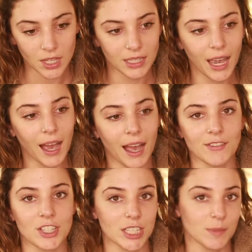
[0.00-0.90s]
yeah,
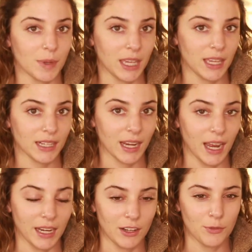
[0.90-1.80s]
I've just been
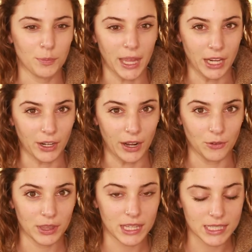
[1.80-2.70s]
kind of playing around
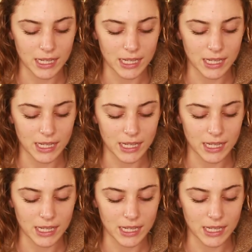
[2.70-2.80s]
with this.